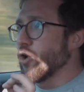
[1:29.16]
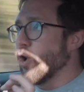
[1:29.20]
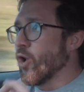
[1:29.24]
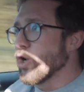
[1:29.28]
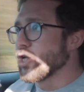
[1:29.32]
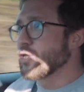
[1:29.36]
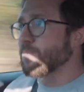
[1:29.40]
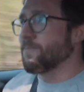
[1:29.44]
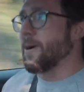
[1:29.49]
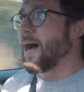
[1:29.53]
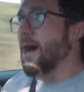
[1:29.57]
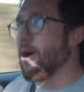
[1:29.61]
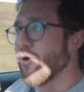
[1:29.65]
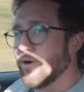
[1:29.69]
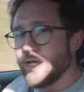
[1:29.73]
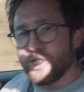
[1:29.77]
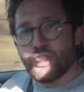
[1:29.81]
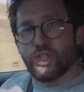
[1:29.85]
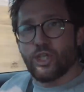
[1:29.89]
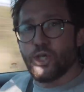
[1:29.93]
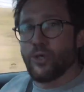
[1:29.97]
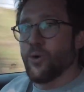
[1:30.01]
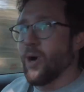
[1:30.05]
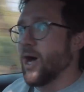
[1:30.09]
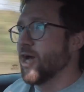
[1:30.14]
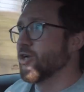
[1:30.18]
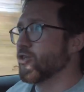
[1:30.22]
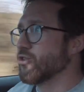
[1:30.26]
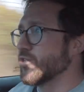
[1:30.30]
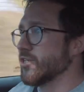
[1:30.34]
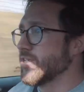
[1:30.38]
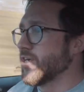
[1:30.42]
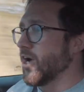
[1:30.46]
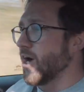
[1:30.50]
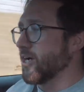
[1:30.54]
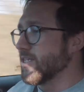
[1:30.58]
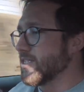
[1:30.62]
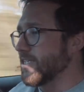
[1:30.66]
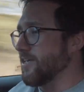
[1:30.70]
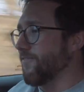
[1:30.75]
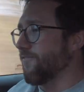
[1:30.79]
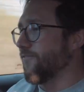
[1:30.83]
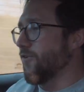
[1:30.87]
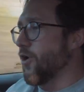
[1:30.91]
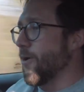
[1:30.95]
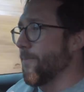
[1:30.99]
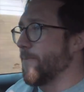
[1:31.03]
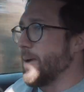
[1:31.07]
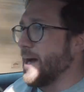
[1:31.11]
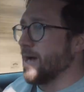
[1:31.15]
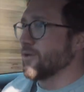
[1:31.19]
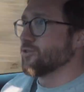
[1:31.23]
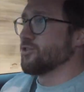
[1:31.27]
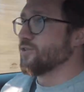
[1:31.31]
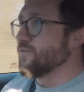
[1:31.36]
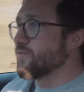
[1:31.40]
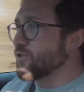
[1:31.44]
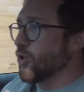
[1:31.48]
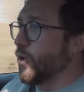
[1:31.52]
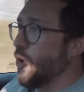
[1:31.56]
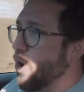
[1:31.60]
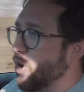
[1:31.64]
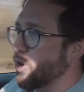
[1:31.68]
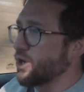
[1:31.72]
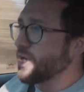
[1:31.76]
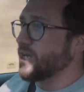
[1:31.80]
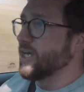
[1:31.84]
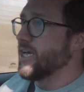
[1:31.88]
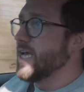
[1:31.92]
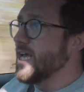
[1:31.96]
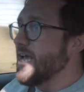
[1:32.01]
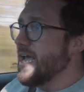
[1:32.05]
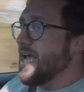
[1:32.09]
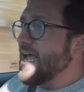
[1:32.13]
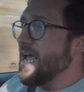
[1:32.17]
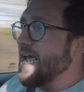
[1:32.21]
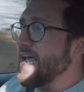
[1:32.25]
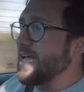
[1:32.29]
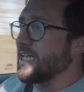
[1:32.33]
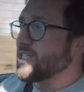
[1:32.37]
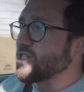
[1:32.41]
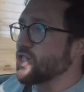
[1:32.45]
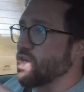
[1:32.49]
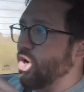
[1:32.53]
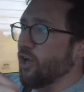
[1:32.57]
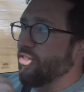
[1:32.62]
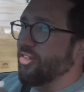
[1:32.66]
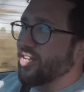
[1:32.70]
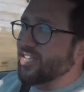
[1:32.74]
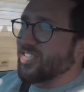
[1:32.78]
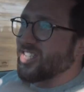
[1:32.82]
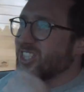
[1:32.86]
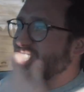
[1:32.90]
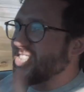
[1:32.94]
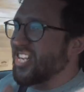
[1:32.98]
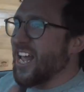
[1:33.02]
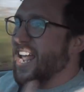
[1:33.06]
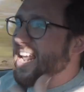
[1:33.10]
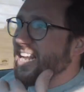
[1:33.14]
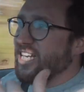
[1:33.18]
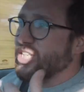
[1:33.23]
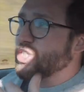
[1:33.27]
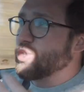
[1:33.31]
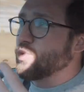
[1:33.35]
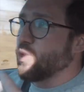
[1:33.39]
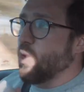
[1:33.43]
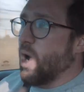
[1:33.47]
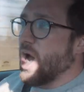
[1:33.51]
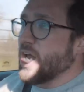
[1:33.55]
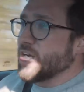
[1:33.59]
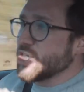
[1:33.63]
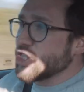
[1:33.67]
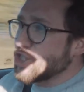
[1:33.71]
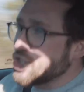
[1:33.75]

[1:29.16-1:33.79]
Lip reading: horsepower and 290 foot-pounds of torque. It's got the stage 1